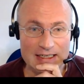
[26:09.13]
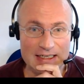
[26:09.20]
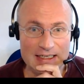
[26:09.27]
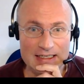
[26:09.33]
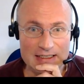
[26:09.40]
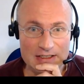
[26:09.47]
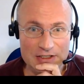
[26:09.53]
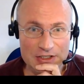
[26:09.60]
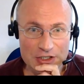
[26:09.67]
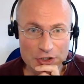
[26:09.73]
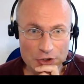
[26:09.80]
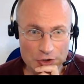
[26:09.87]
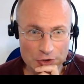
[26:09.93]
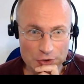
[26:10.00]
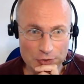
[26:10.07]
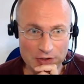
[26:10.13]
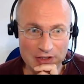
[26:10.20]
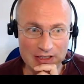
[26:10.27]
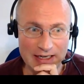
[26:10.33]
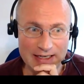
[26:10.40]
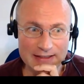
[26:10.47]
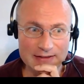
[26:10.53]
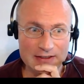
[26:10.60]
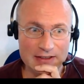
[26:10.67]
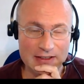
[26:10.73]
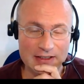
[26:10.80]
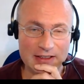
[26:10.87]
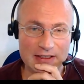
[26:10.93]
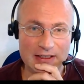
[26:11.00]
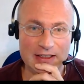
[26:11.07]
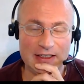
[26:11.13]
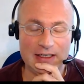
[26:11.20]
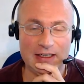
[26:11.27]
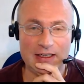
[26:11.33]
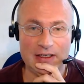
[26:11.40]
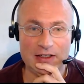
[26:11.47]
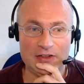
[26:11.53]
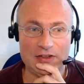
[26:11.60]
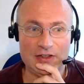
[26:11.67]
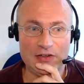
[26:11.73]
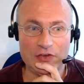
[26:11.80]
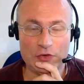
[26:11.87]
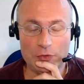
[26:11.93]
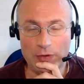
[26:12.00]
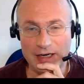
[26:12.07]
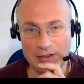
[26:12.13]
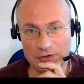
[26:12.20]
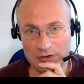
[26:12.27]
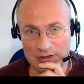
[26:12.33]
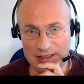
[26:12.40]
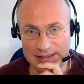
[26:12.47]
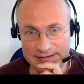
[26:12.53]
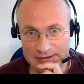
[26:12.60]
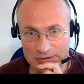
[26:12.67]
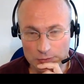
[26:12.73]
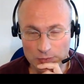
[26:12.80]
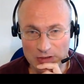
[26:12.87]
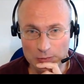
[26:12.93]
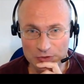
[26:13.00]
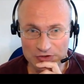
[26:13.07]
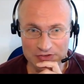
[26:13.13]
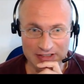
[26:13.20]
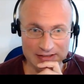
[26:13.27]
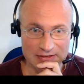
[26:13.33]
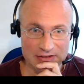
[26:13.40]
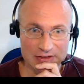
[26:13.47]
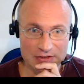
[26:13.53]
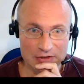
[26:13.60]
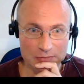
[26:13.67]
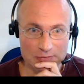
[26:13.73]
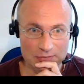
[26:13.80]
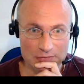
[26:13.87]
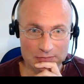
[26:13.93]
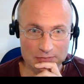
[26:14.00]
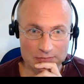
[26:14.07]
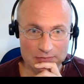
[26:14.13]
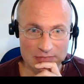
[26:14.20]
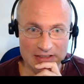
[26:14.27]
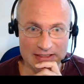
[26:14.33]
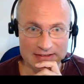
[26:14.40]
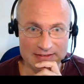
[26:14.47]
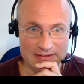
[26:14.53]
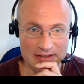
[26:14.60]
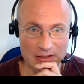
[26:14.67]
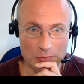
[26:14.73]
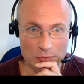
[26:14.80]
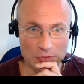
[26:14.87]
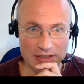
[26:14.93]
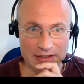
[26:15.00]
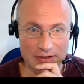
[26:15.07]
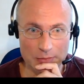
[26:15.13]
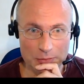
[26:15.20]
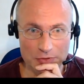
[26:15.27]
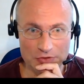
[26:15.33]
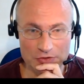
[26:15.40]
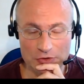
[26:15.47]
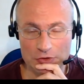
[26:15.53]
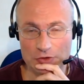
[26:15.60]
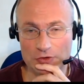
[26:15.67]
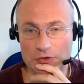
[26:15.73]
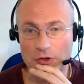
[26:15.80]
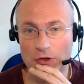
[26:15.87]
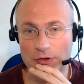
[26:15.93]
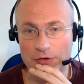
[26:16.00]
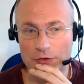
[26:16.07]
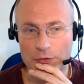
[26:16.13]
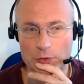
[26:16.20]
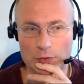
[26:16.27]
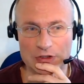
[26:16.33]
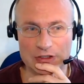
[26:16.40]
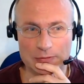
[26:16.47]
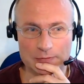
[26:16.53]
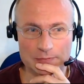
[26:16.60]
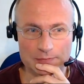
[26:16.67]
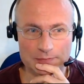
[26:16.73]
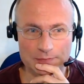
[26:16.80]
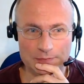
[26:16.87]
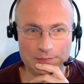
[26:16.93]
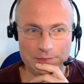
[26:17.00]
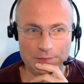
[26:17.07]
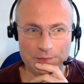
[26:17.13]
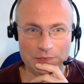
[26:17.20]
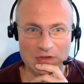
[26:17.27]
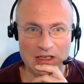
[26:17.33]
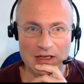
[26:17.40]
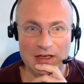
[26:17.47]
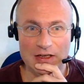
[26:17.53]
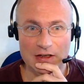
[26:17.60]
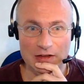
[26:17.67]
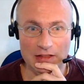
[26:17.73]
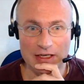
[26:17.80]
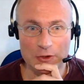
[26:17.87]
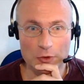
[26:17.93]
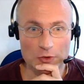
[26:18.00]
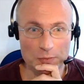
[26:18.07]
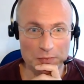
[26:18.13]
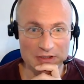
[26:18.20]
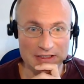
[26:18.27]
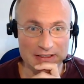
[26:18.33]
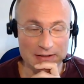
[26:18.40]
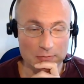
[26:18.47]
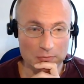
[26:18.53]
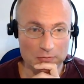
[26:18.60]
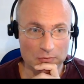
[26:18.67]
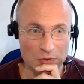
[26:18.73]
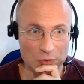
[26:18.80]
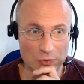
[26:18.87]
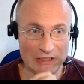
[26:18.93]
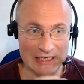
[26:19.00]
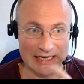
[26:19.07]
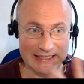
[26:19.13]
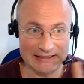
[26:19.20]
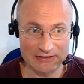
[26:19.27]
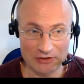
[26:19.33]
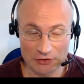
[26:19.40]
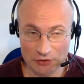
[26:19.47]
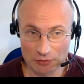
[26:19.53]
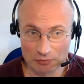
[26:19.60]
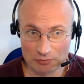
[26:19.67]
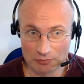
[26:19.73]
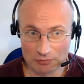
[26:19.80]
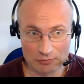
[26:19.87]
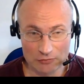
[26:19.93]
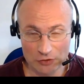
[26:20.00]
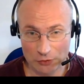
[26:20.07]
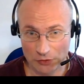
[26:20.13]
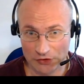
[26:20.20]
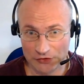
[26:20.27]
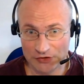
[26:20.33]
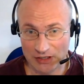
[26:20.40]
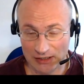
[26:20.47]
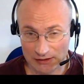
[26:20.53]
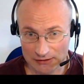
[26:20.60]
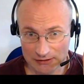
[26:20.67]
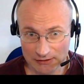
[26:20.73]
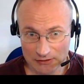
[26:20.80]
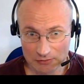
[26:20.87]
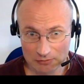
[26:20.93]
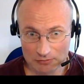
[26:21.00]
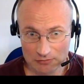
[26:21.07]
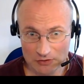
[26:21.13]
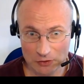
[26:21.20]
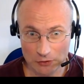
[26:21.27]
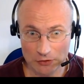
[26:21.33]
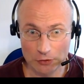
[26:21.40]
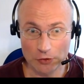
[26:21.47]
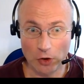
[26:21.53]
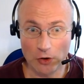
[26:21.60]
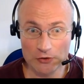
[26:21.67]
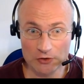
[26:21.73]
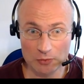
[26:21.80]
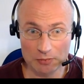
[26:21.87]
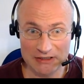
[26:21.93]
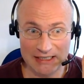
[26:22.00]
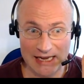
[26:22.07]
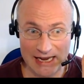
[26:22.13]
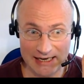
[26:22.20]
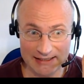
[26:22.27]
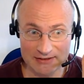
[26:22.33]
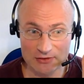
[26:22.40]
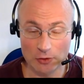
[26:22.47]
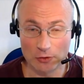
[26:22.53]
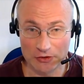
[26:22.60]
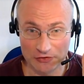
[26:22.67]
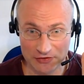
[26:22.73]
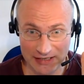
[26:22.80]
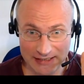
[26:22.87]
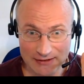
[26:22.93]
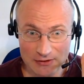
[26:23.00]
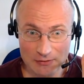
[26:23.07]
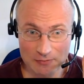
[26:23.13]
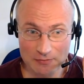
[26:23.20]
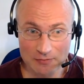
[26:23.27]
In addition to that, distractor letters were presented at some random positions on the screen. They could be related to the target, so it could also be X or Z,